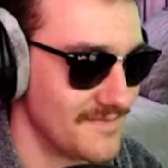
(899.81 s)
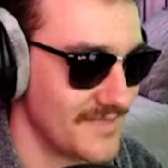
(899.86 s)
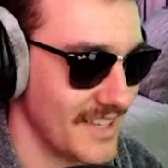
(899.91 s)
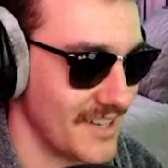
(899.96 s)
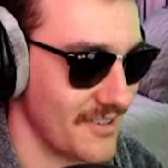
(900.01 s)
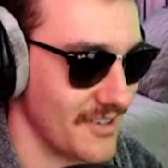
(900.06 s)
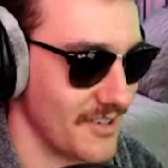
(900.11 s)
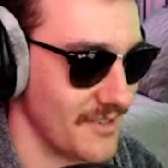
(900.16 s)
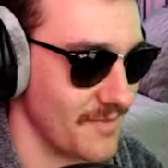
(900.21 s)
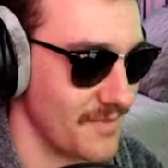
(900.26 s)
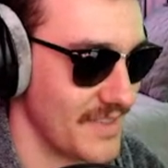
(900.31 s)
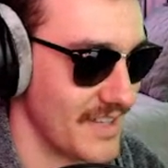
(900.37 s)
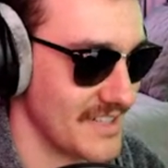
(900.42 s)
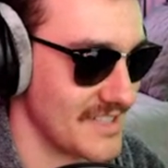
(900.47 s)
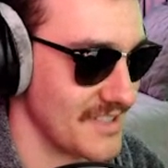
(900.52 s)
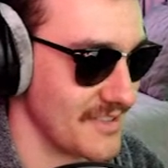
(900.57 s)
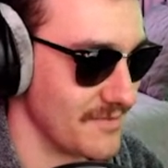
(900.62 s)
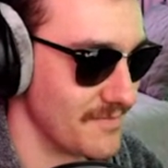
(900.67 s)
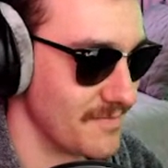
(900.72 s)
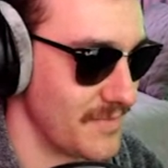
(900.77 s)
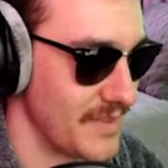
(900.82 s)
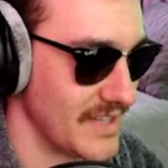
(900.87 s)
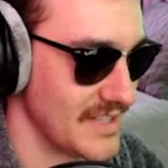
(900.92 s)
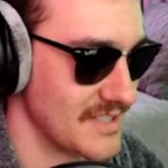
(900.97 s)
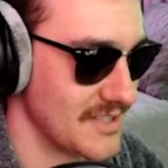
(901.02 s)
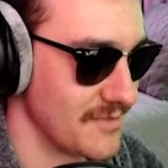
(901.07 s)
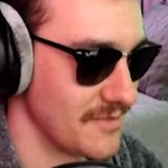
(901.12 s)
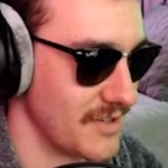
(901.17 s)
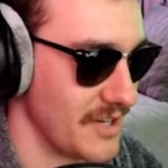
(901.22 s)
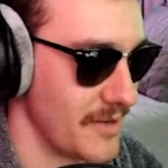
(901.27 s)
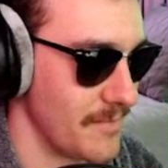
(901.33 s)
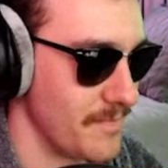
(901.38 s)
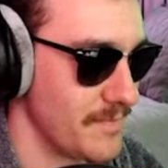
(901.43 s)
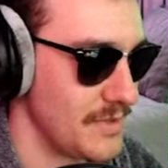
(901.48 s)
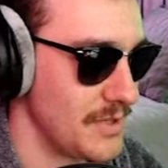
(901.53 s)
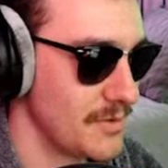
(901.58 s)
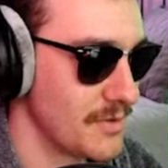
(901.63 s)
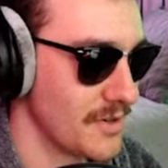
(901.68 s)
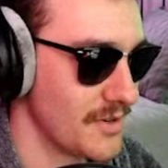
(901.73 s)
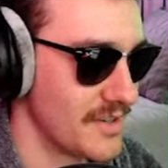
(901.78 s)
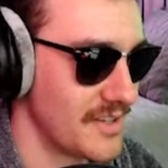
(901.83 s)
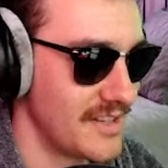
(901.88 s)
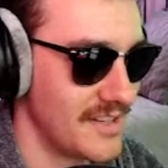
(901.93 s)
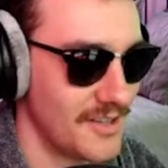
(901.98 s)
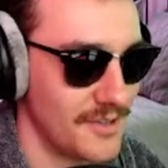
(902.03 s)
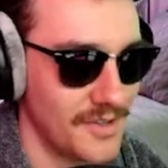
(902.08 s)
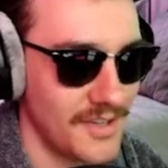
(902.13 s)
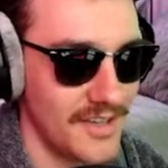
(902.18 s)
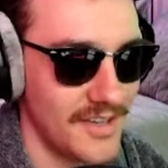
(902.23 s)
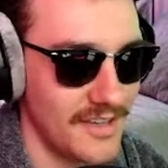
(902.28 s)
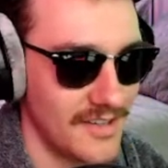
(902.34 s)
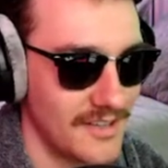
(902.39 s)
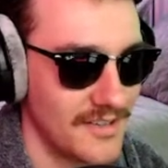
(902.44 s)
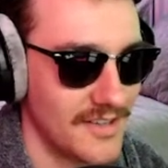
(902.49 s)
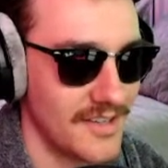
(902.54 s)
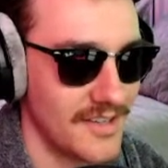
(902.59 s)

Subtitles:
I don't know. That's the vibe. You heard it. Okay.